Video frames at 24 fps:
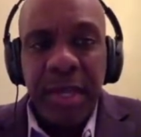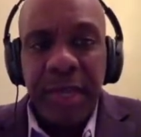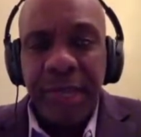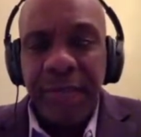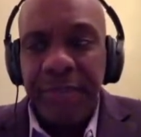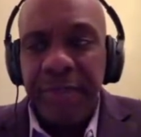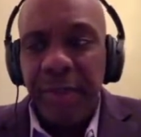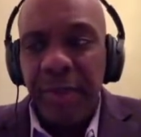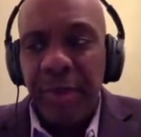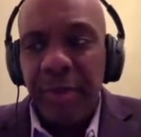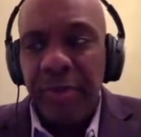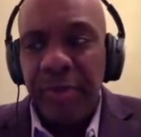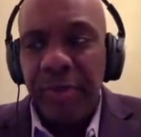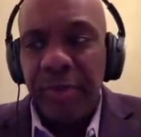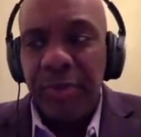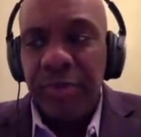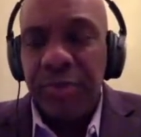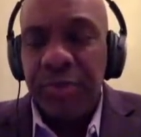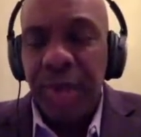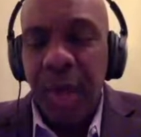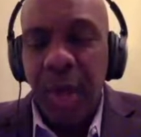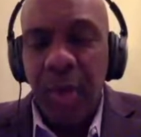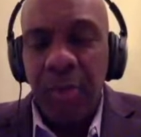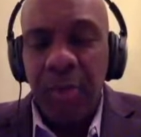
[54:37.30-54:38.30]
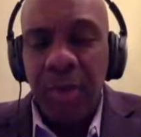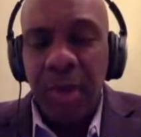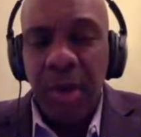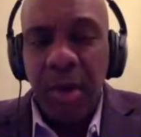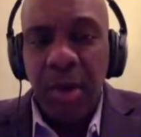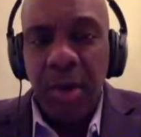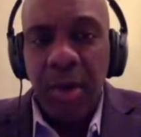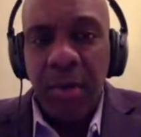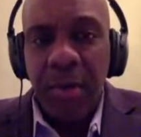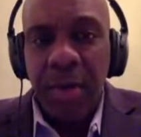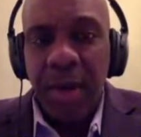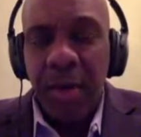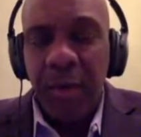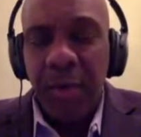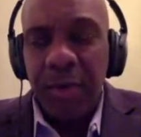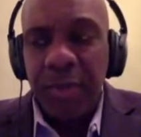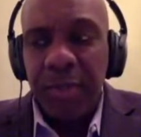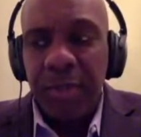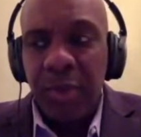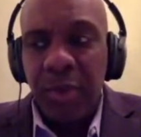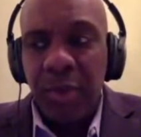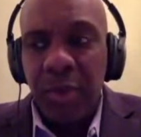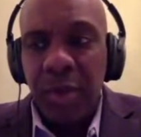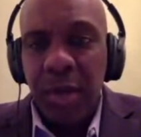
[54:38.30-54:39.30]
And for those who don't know about
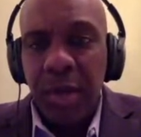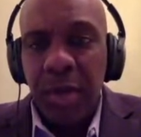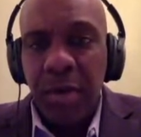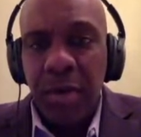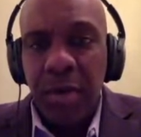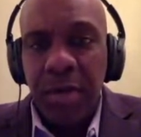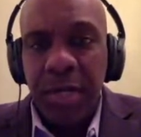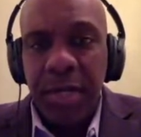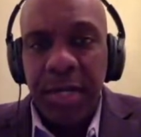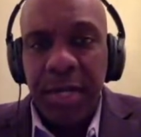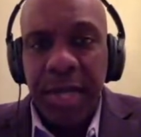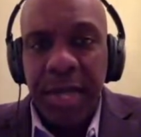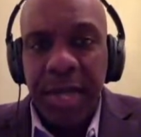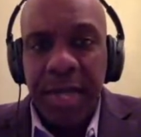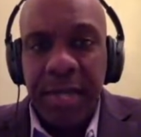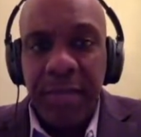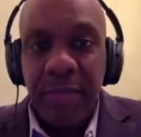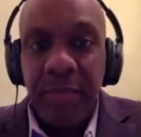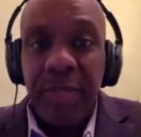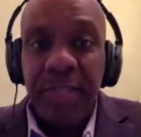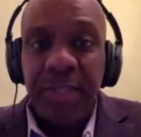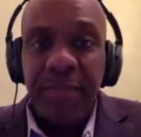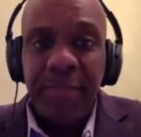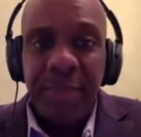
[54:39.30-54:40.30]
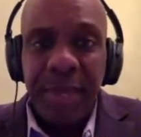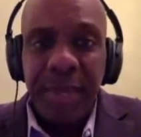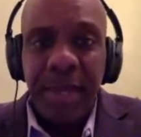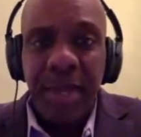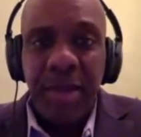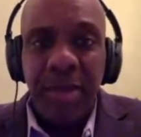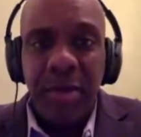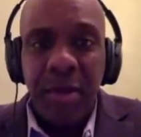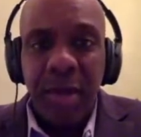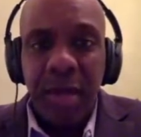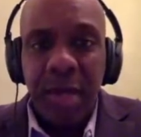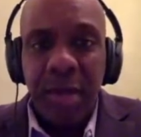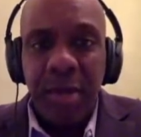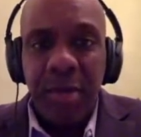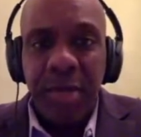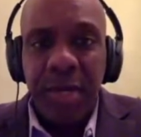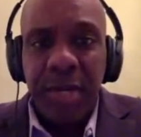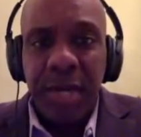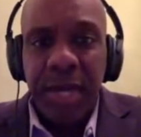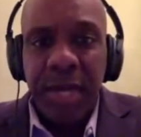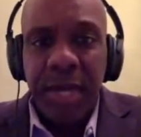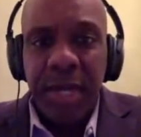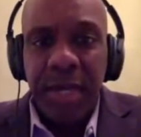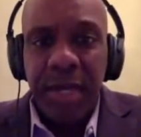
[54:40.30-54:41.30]
what's going on in Haiti, what's been going on
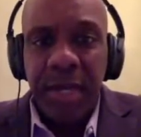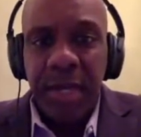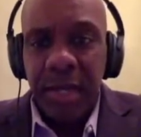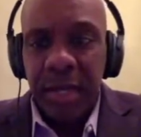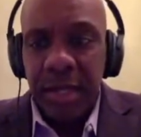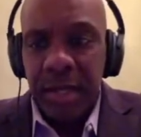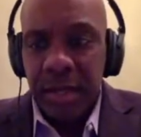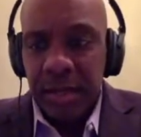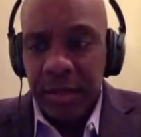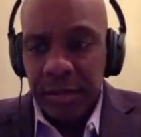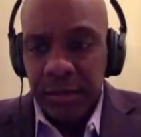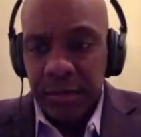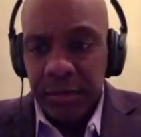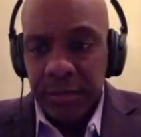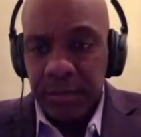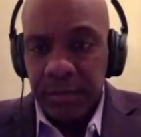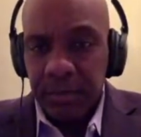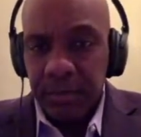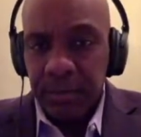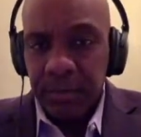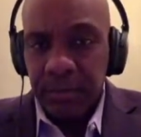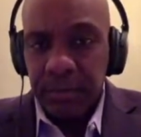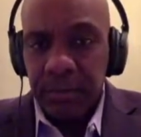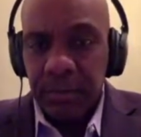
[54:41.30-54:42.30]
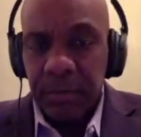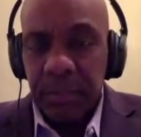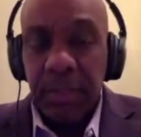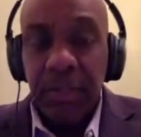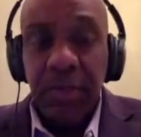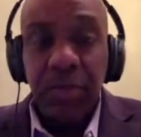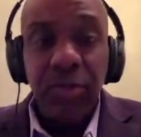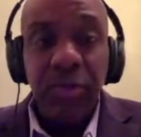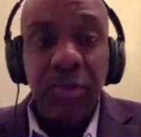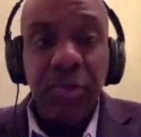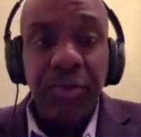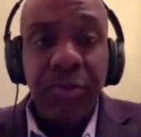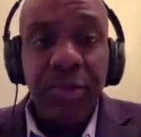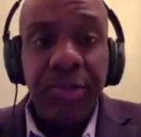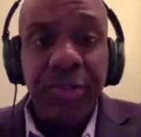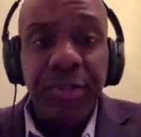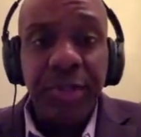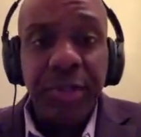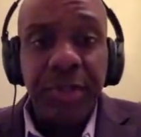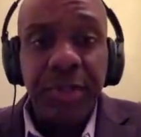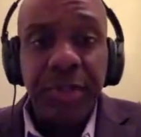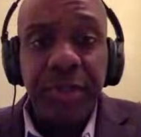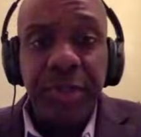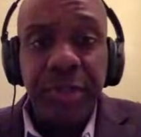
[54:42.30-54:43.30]
in Haiti, do the
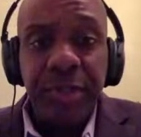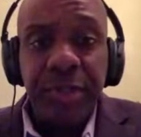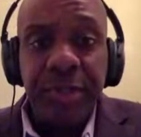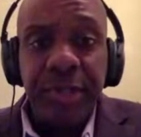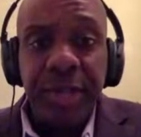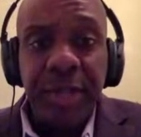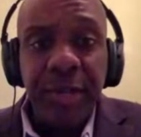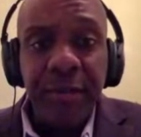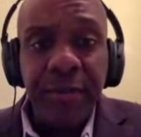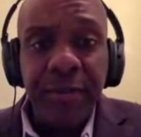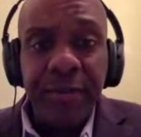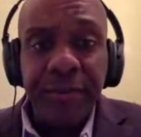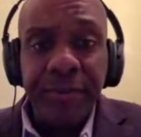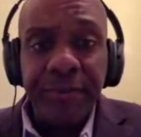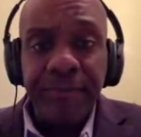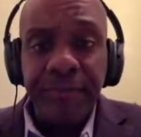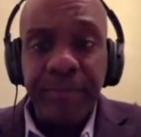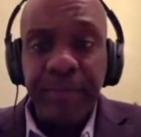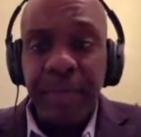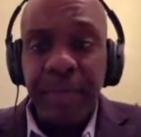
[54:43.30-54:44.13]
research yourself.